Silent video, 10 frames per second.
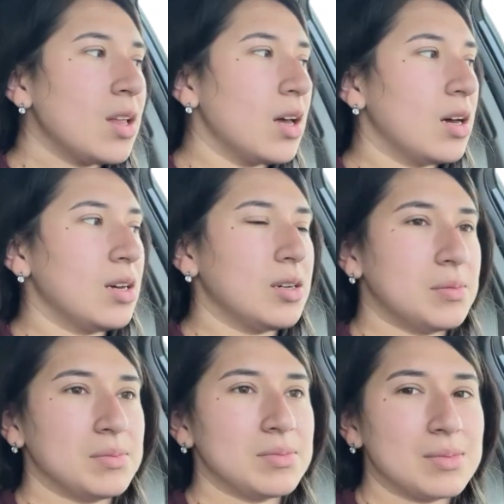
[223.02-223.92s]

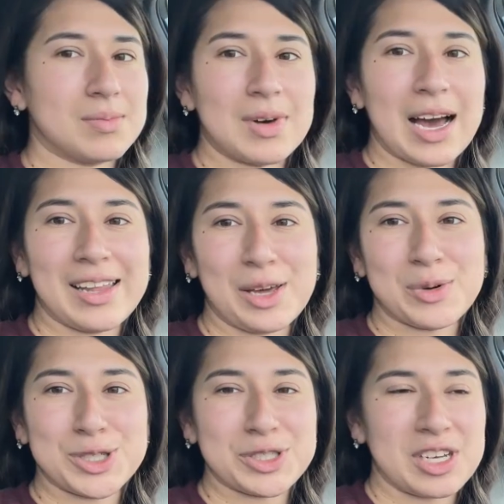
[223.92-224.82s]
Um, I like
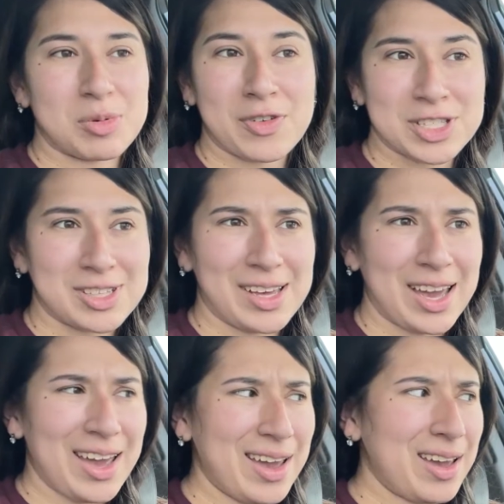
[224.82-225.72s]
went to go tell the professor like,
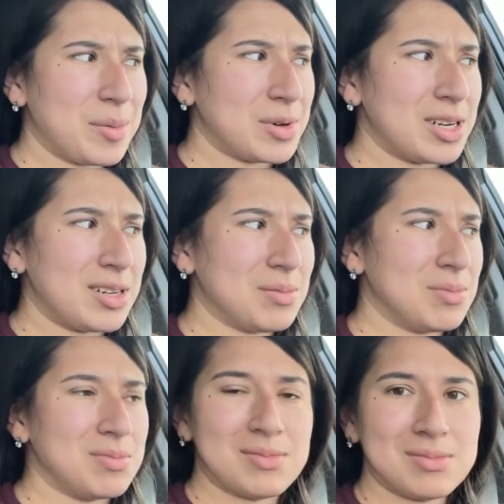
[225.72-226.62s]
hey, I'm gonna
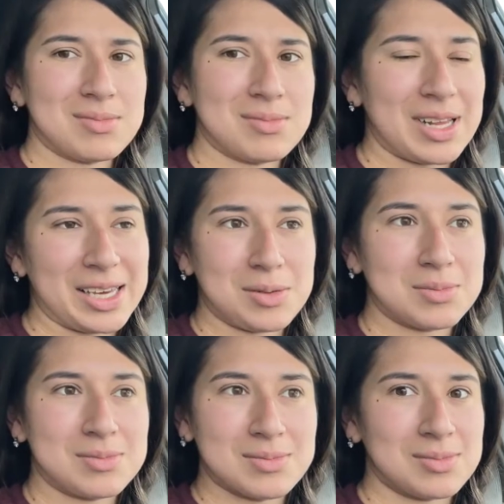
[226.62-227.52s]
like
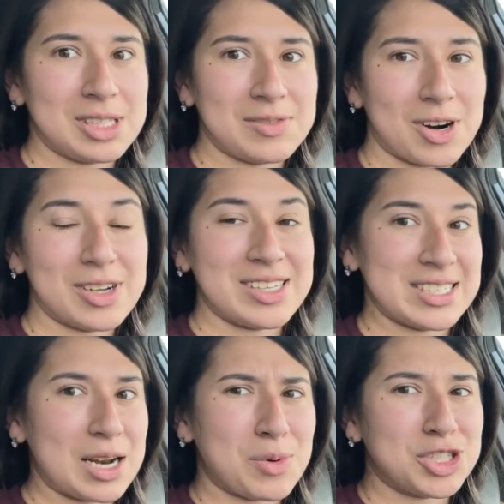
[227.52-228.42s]
leave early because
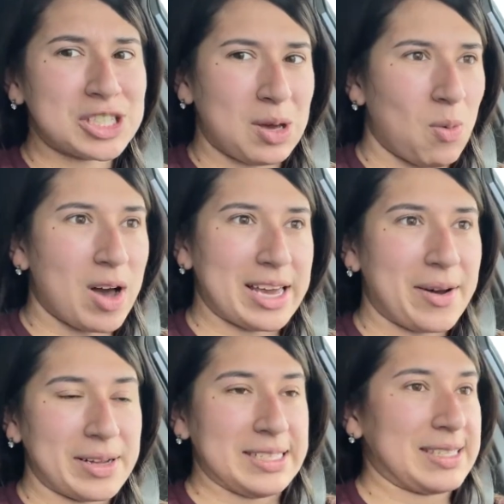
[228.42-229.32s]
I didn't want to just like walk
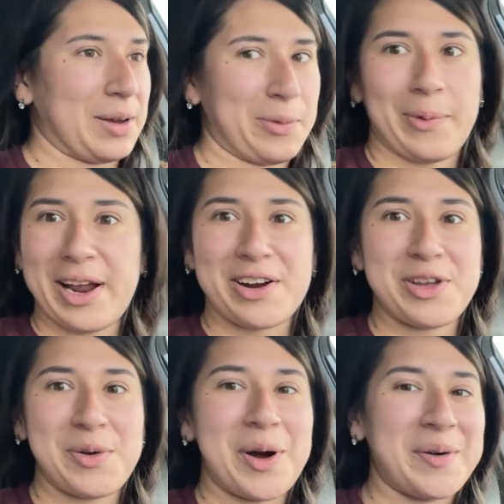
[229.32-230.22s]
out and he's like, where are
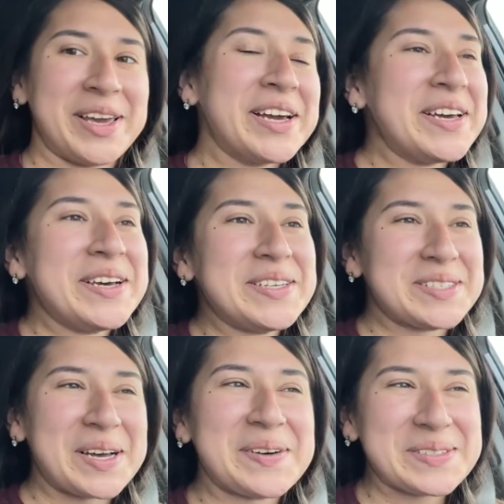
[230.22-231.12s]
you going? So
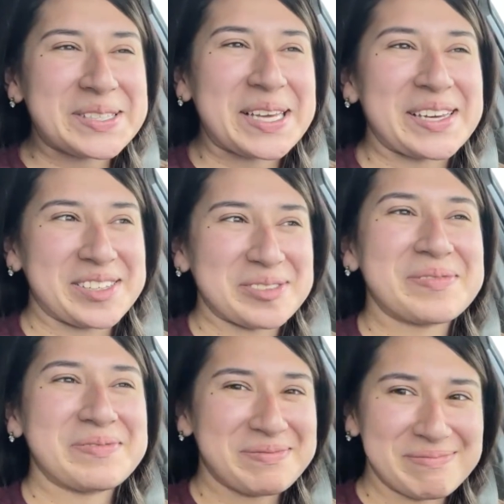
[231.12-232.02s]
I was like,
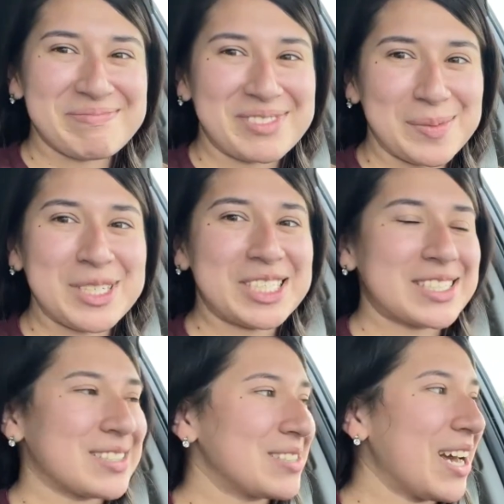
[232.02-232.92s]
let me just
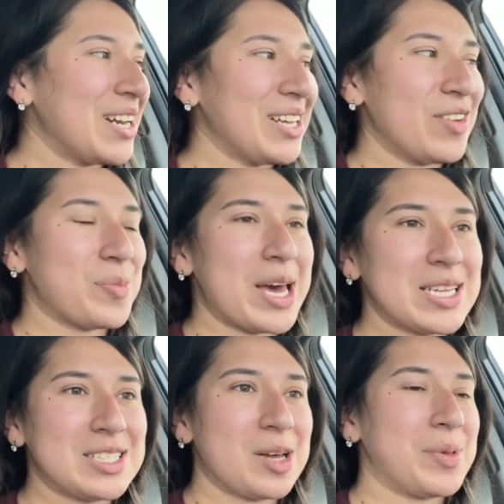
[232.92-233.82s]
kind of give him a
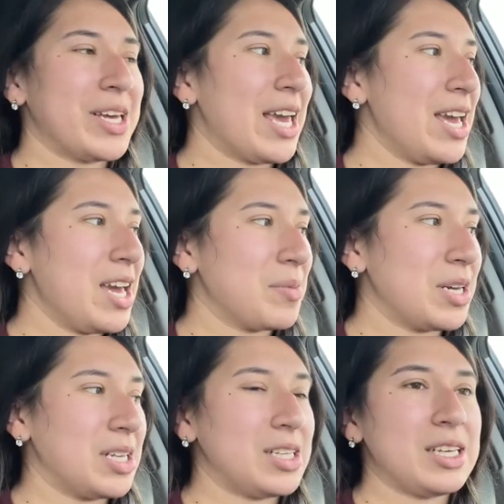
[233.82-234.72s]
heads up like, hey, I'm
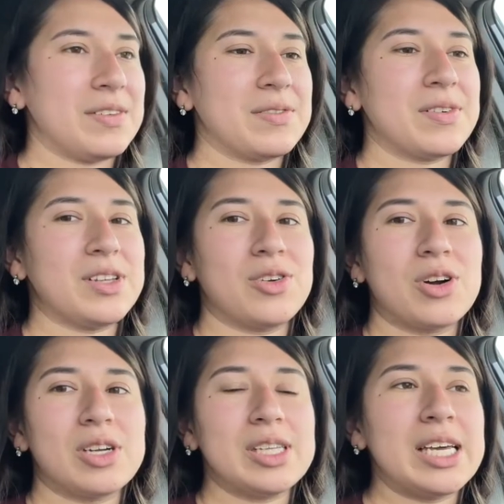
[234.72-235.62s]
gonna leave a little
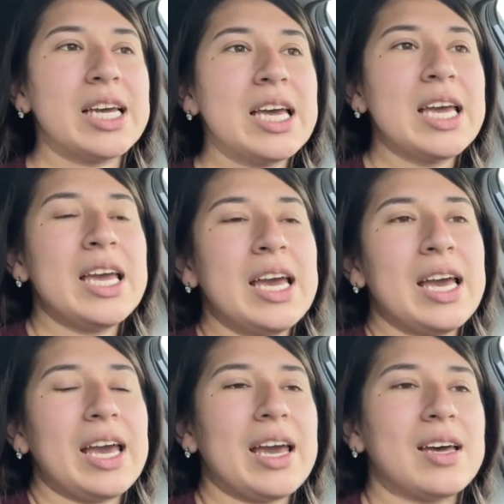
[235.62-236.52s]
early.
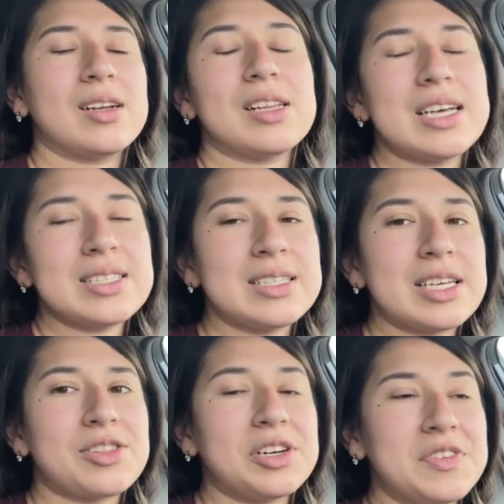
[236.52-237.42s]
And class ends
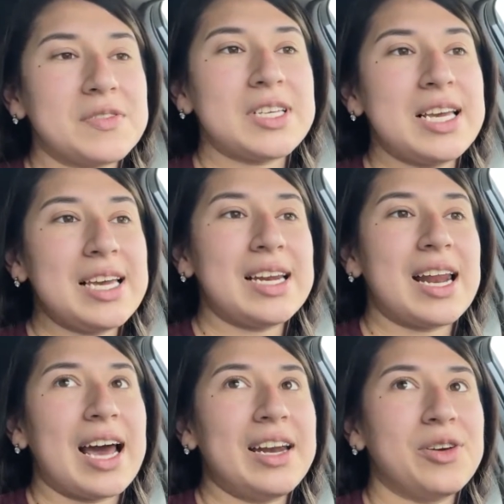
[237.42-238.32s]
at 3.15
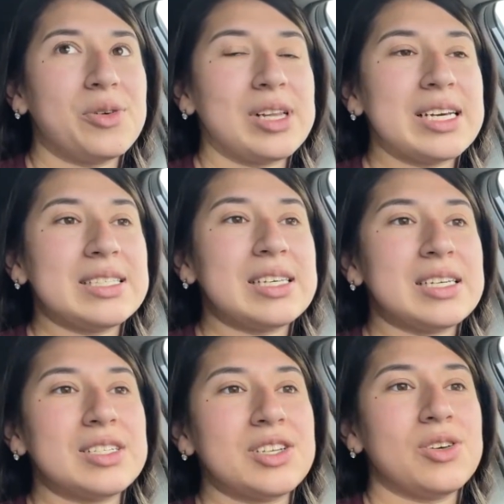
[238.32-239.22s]
and I didn't realize it
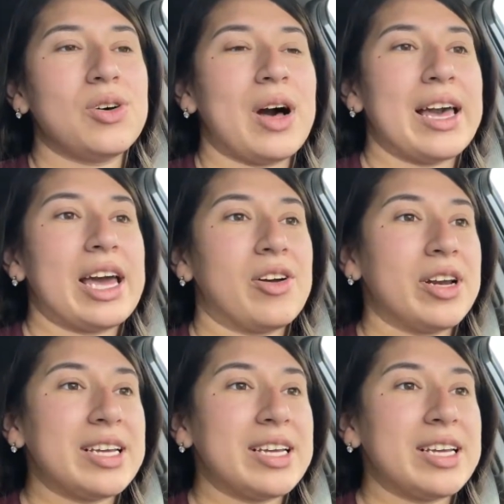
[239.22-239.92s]
until I had already